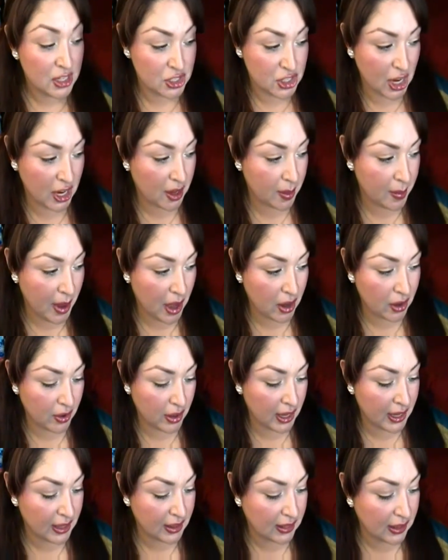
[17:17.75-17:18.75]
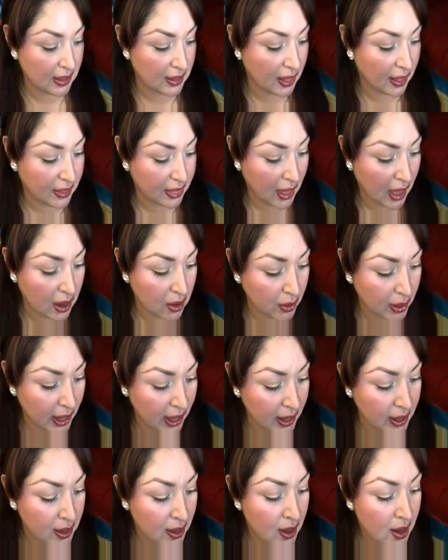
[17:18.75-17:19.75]
check them out or anything like that,
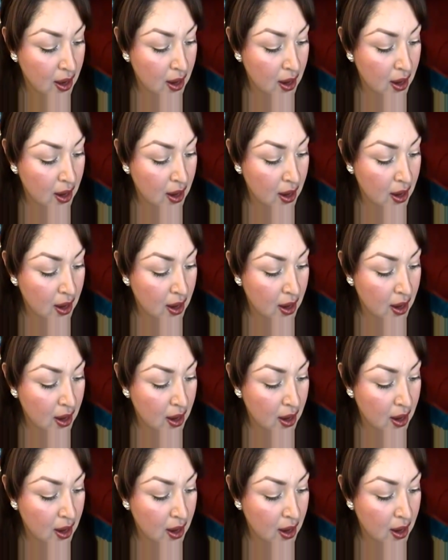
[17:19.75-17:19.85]
okay?